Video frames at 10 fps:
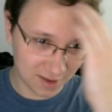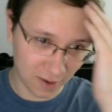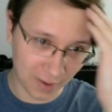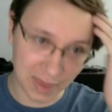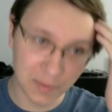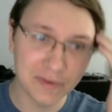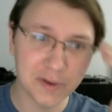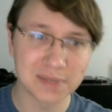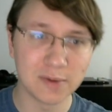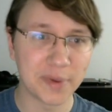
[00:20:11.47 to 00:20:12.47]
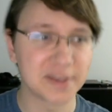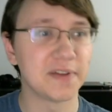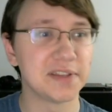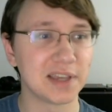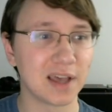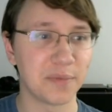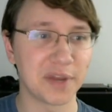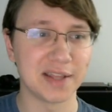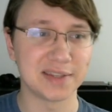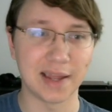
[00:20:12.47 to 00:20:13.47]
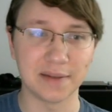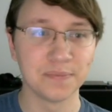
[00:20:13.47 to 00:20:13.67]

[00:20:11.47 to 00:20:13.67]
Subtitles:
Oh yeah, I would have used the Mobius fencing company instead.